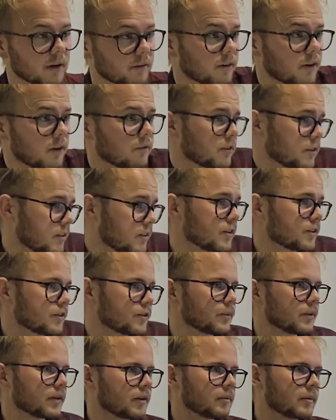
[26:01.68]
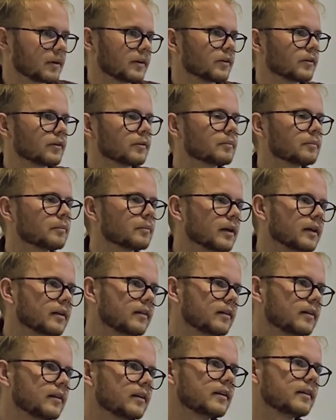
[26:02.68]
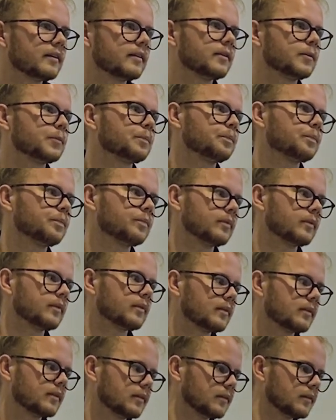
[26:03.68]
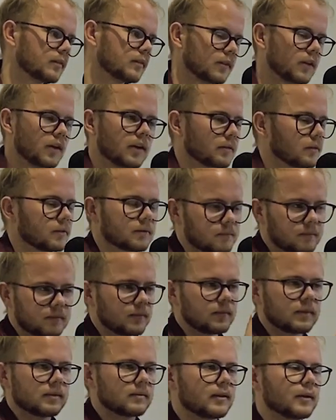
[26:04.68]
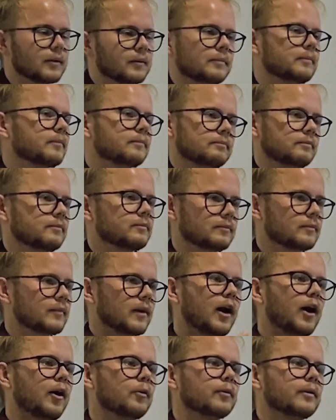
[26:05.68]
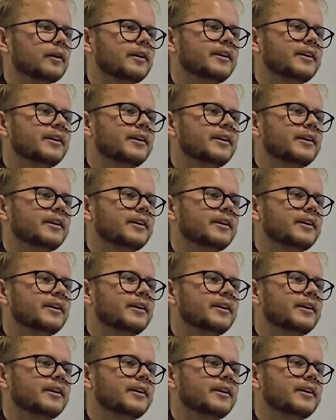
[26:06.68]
have a conversation with them, I know, but mm-hmm. yeah. How?